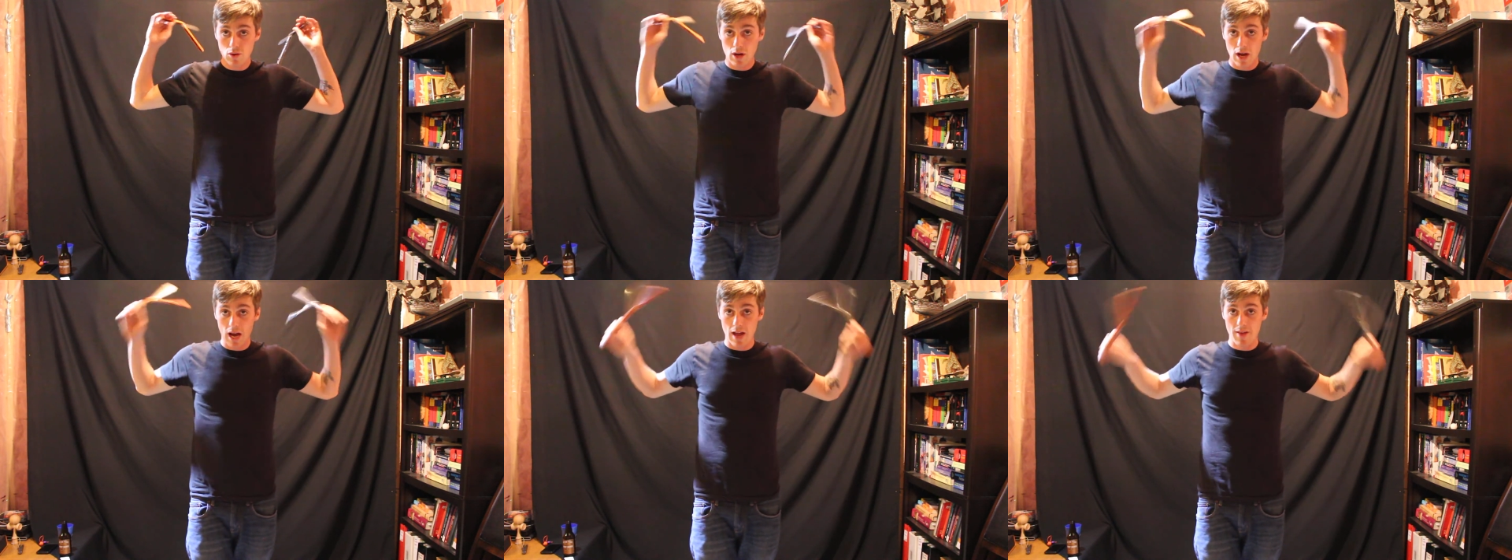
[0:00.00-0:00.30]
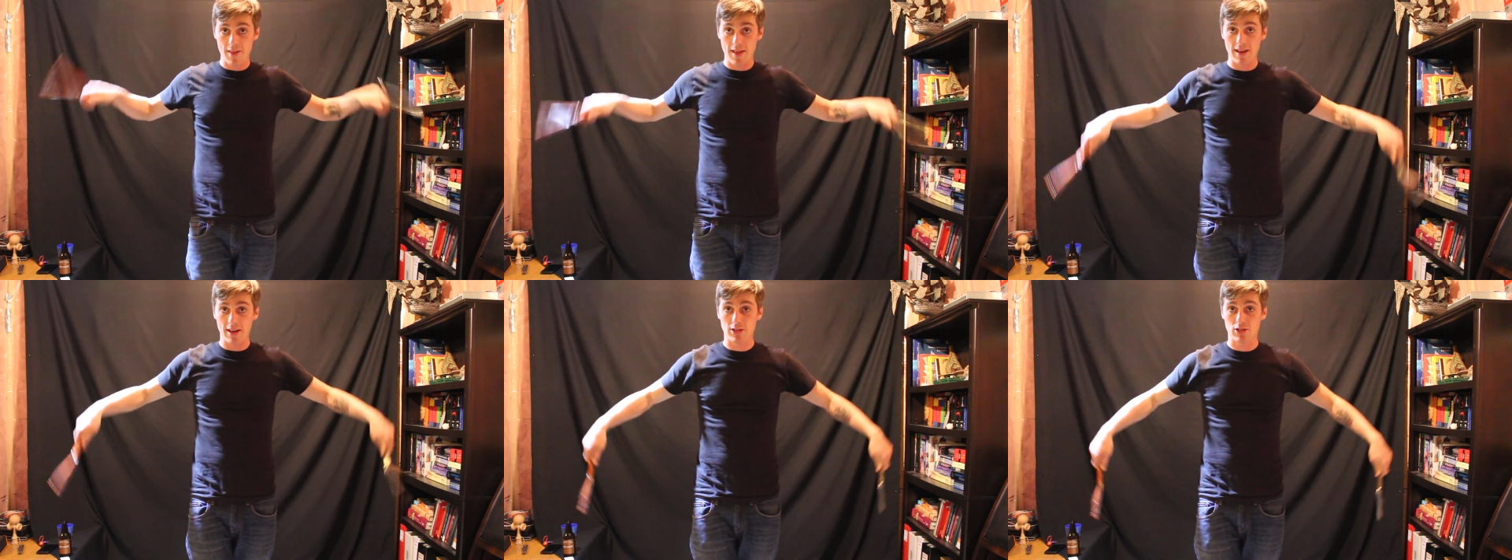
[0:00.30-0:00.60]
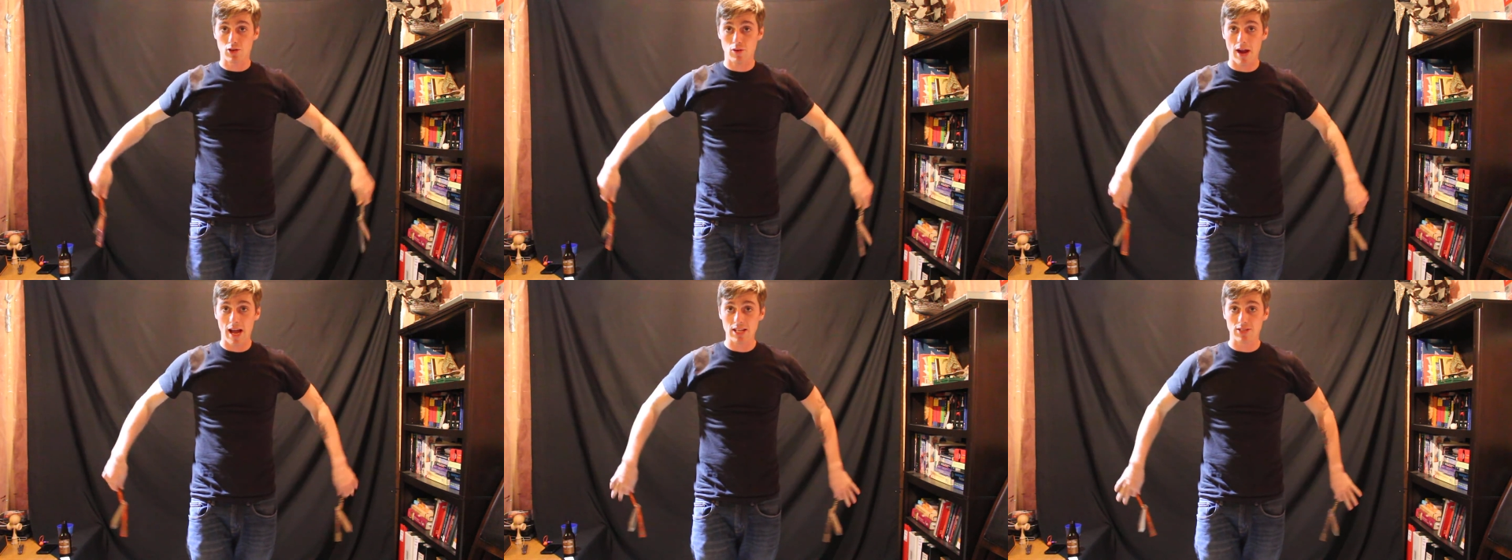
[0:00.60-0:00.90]
and then it
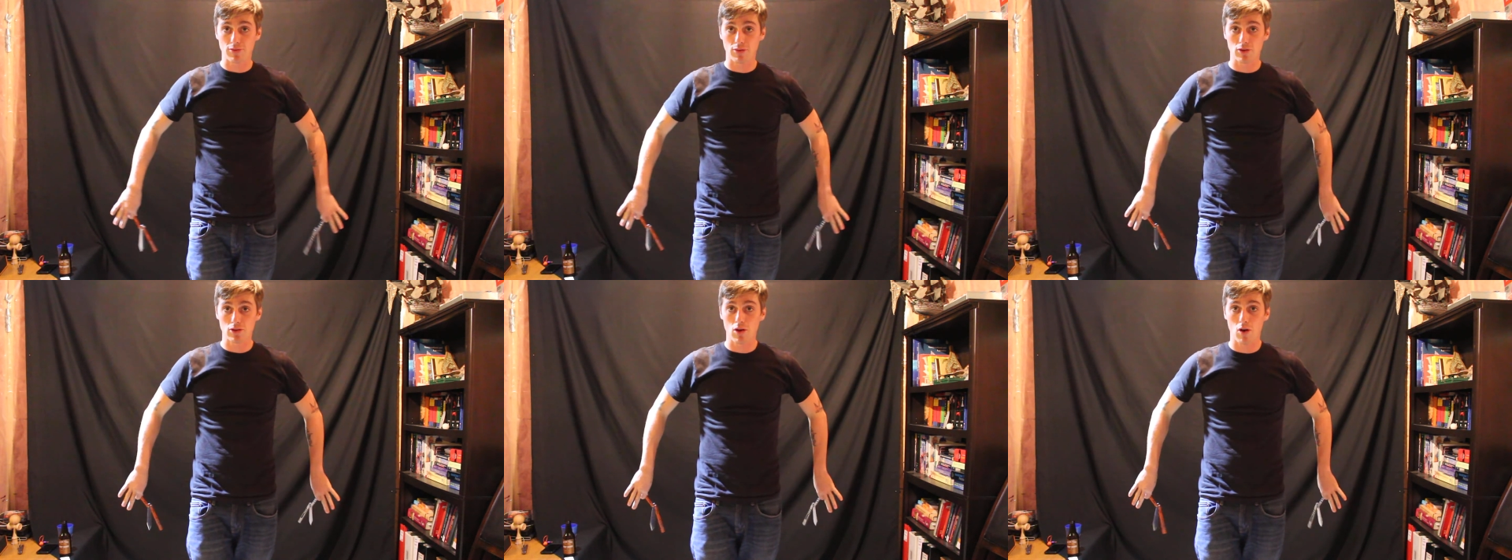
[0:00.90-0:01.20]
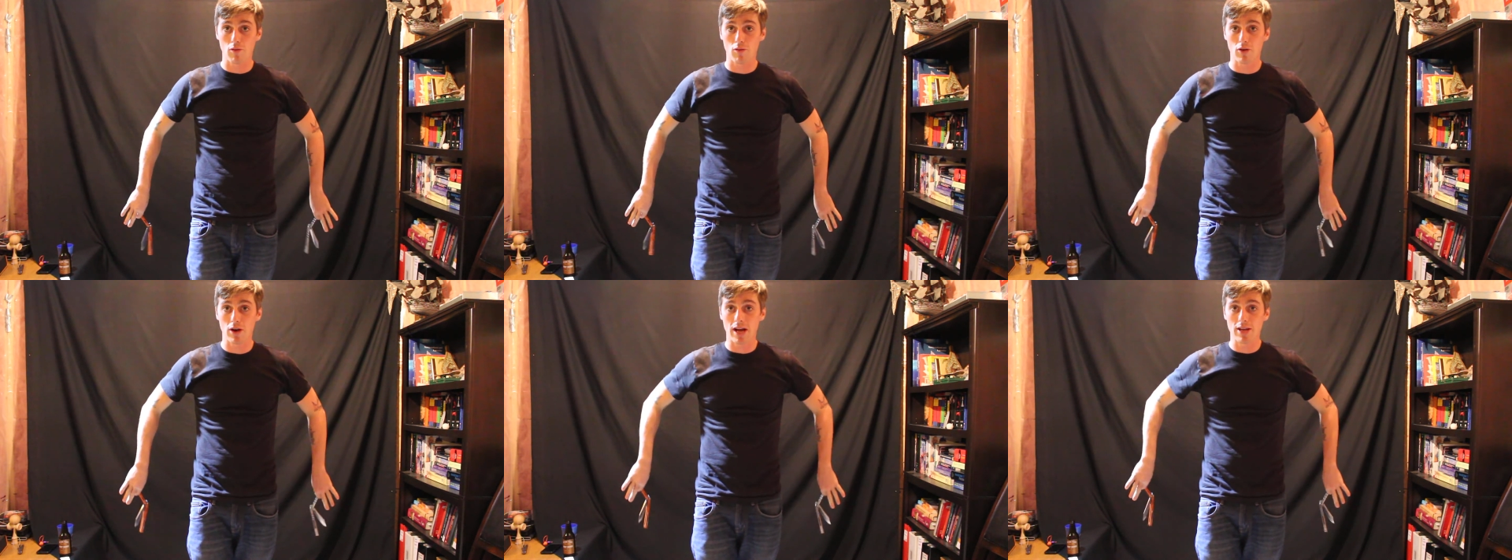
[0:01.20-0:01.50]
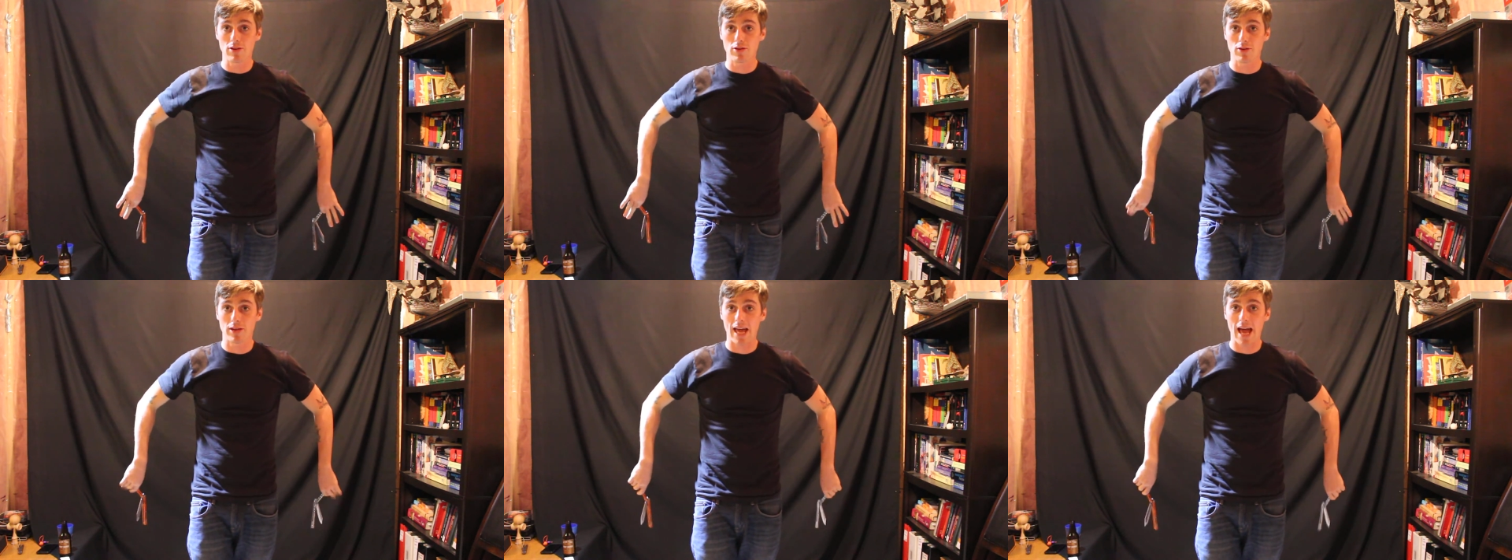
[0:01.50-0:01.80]
transfers over
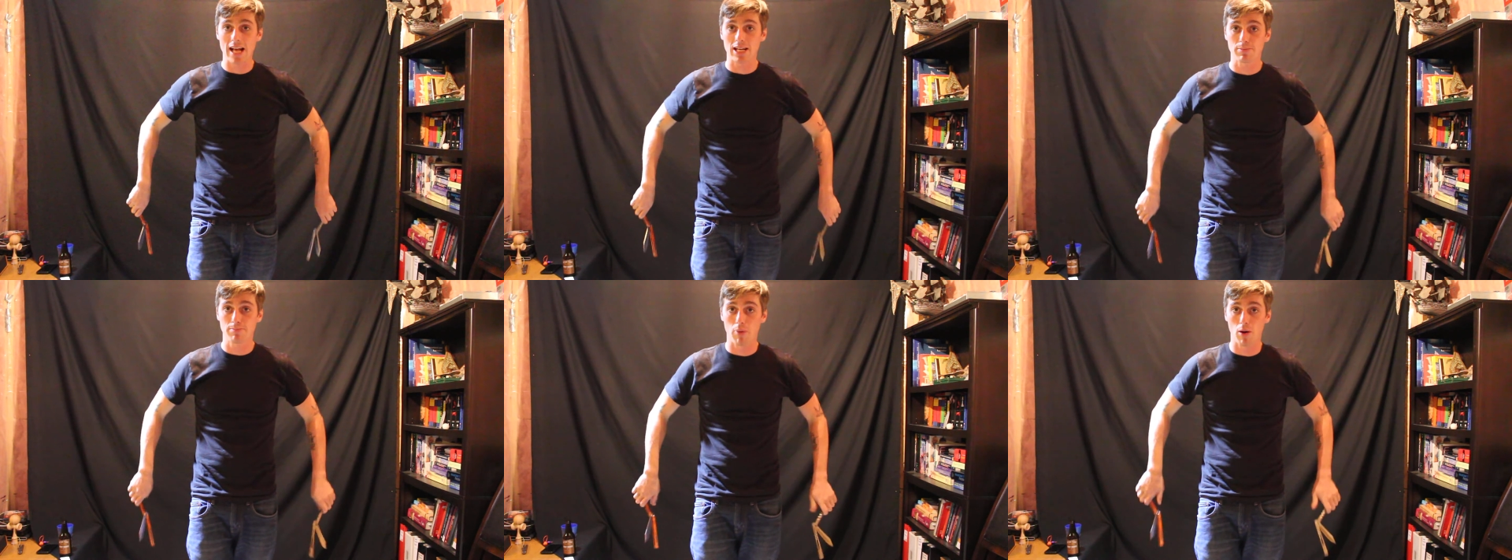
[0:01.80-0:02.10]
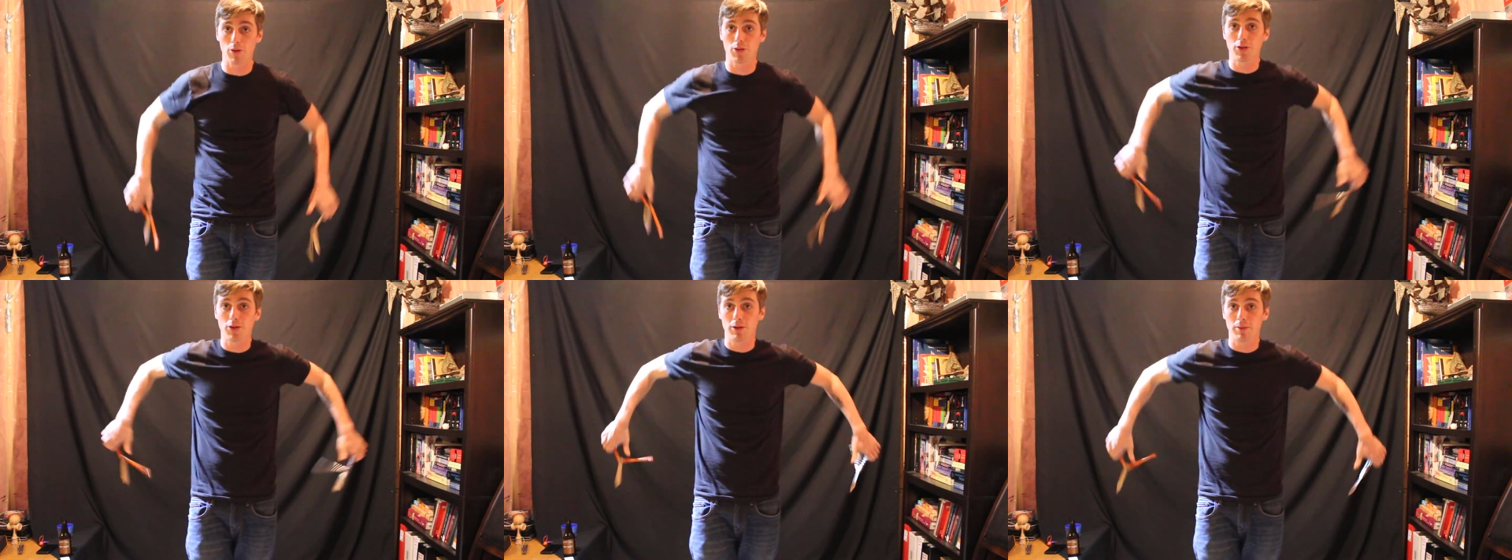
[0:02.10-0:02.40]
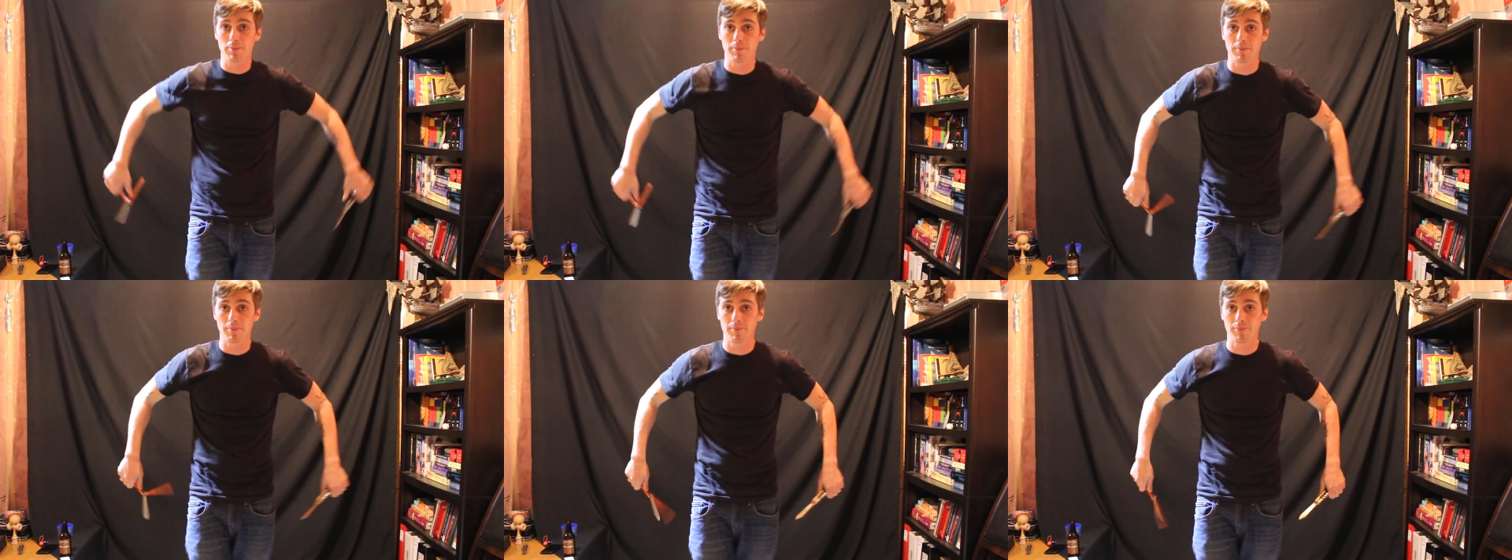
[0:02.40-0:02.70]
and you catch both of
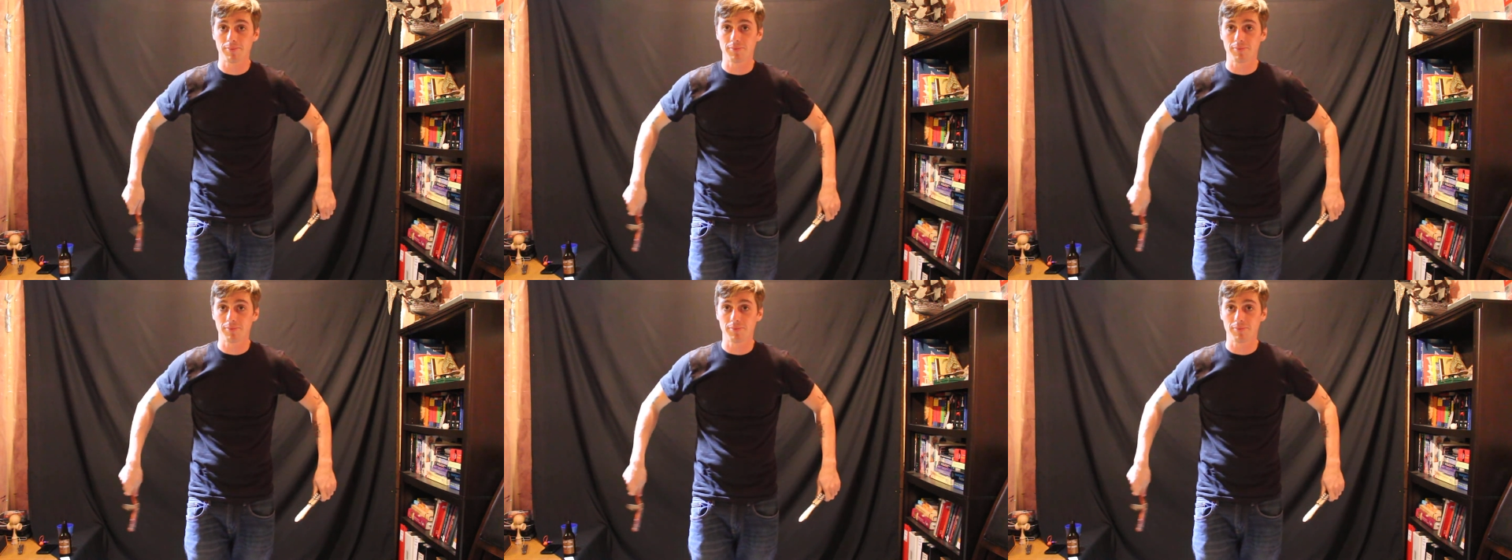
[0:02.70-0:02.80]
them